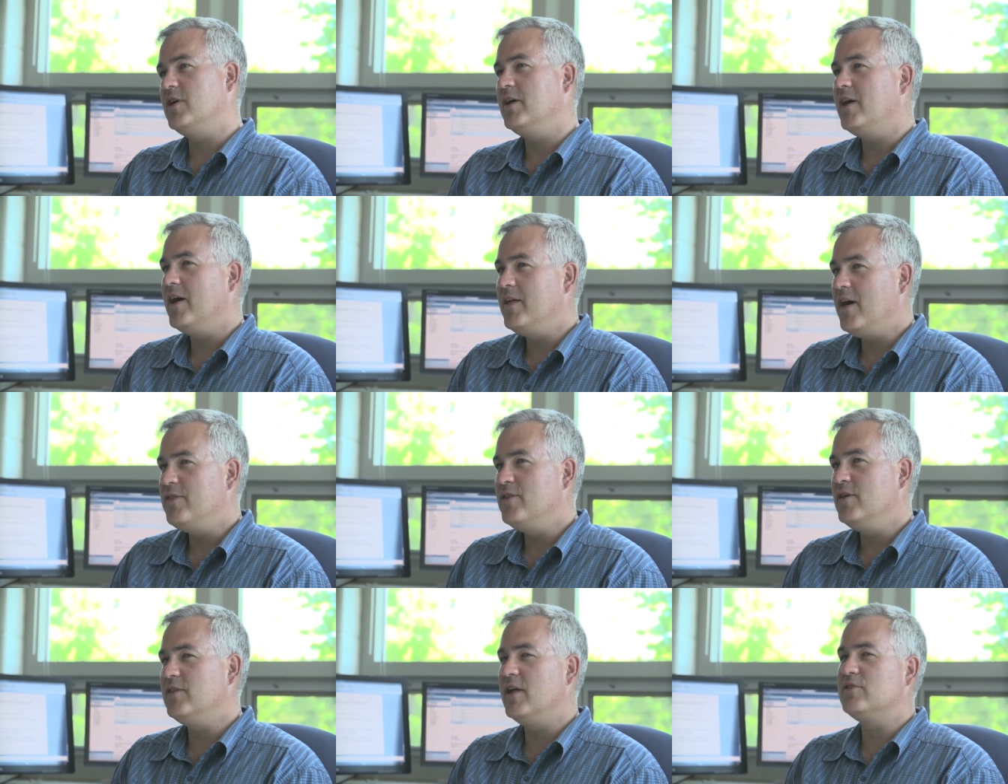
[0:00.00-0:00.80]
I, I, I
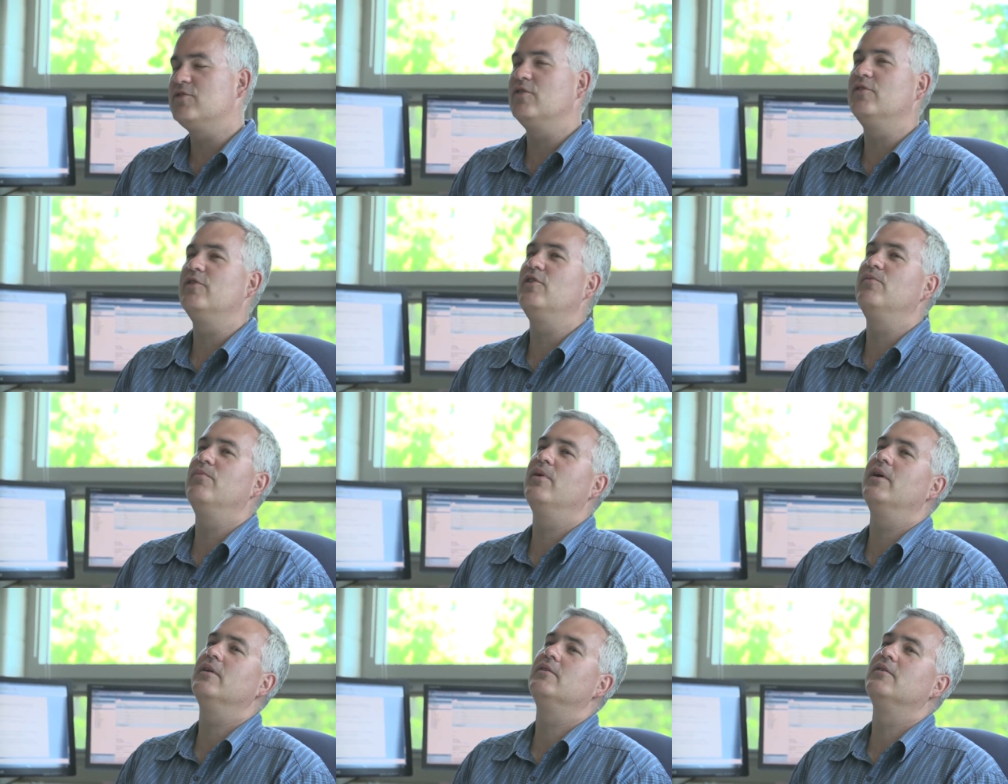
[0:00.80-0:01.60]
think that's a little
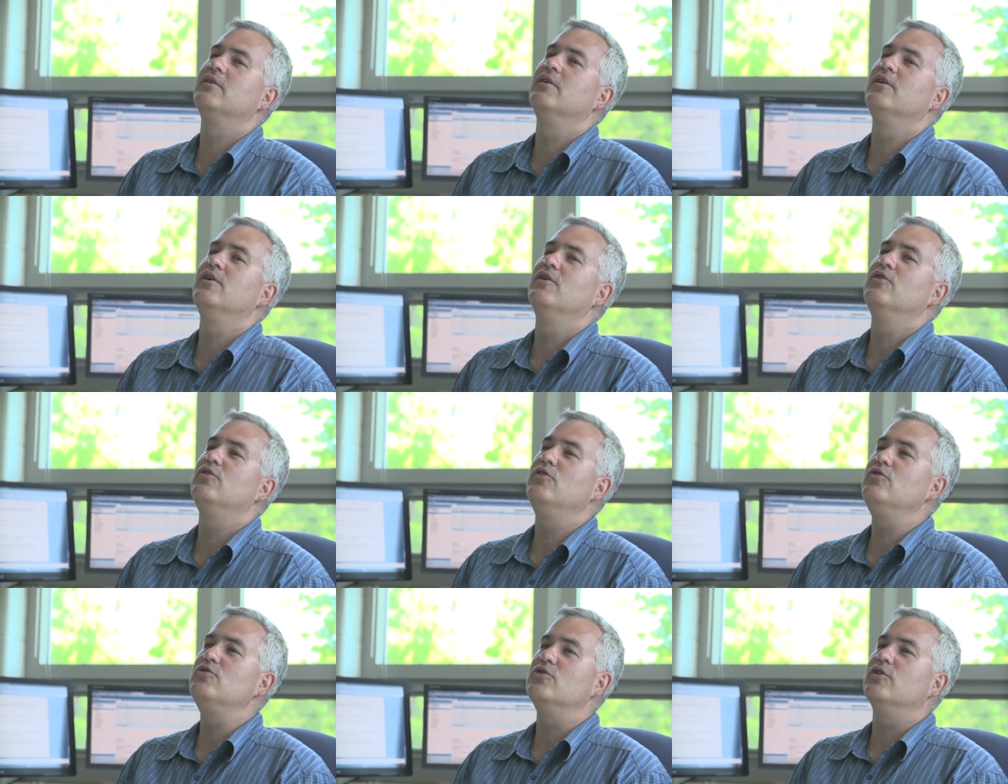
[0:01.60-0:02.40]
bit
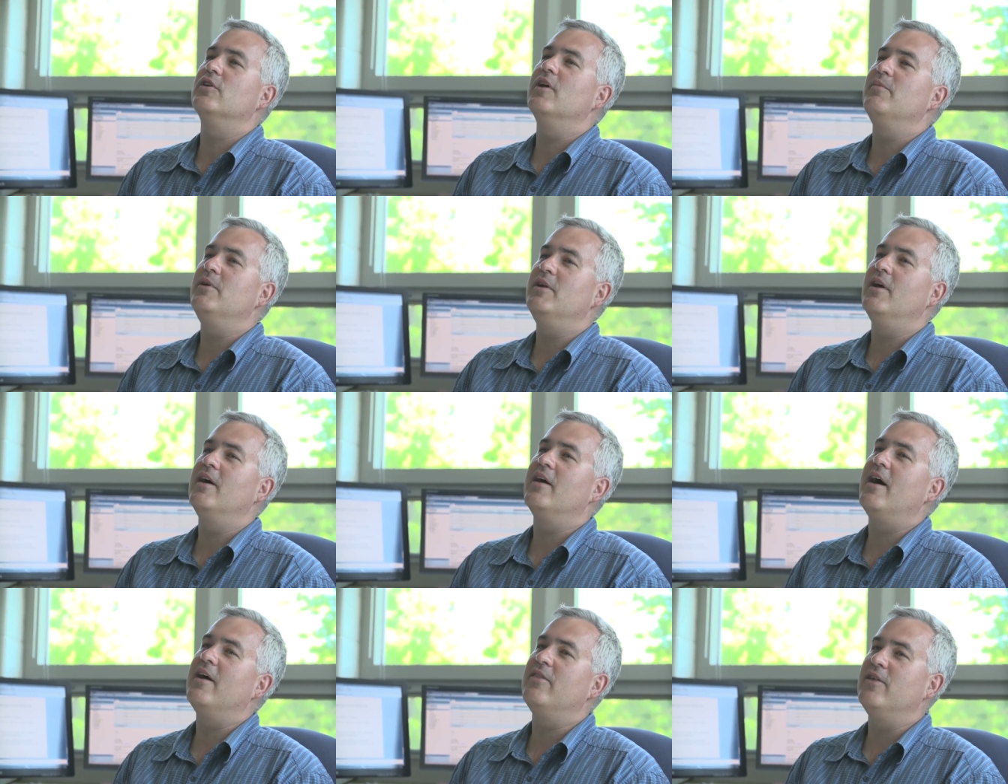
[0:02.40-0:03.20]
delusional. I mean,
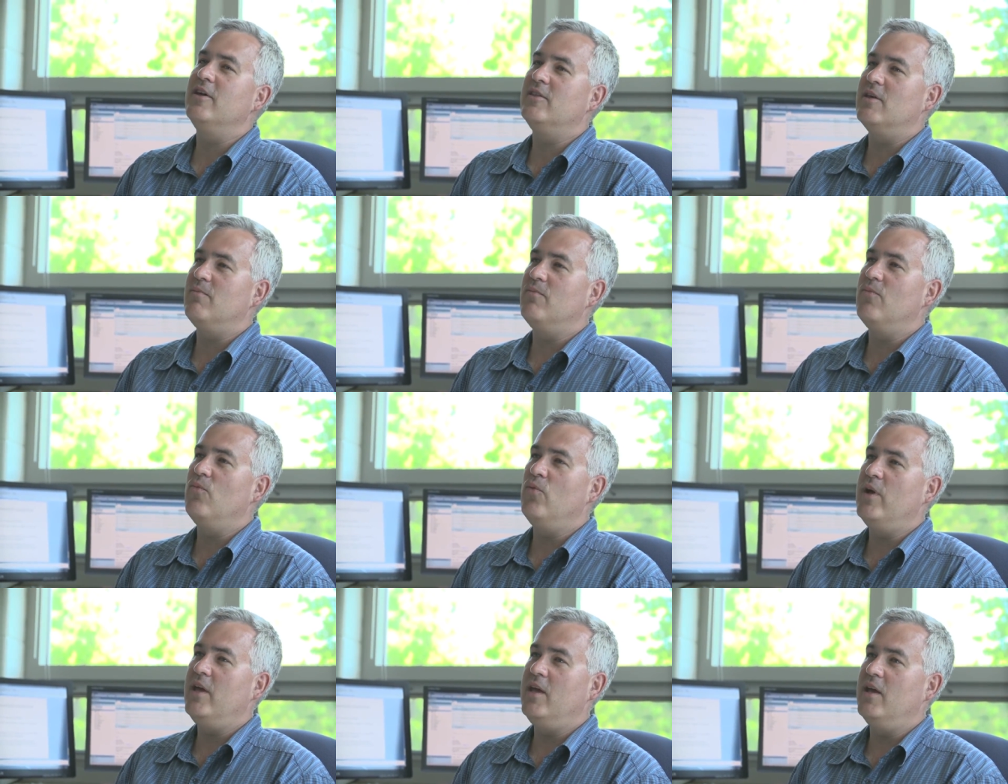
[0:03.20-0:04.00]
I, I think that
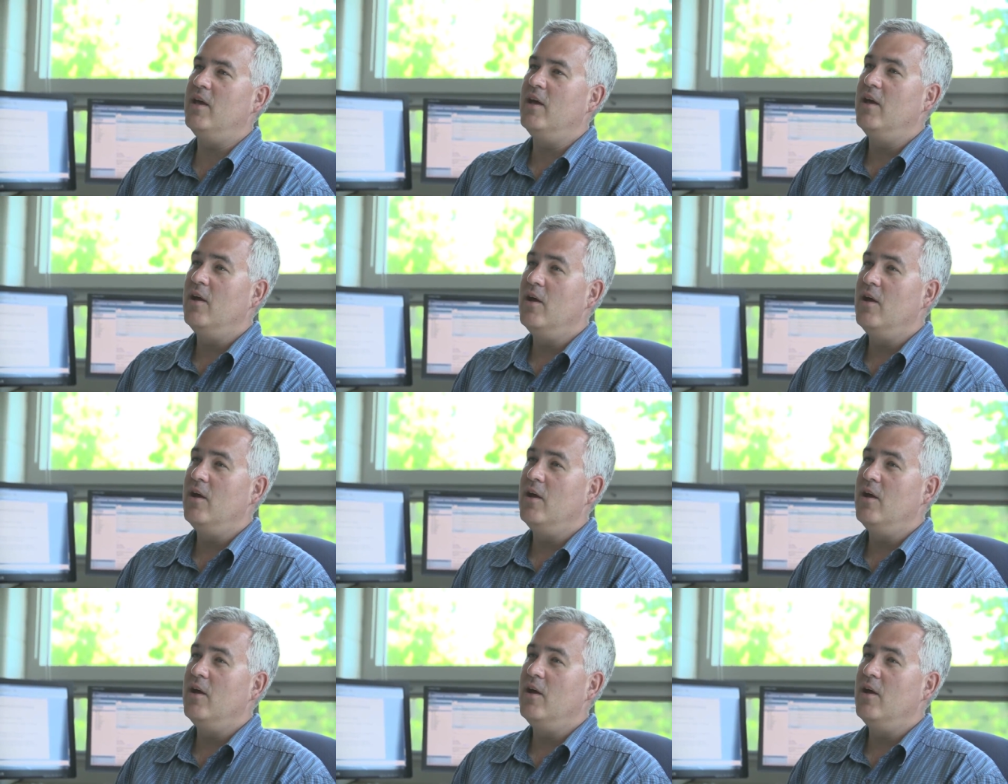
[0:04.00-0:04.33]
we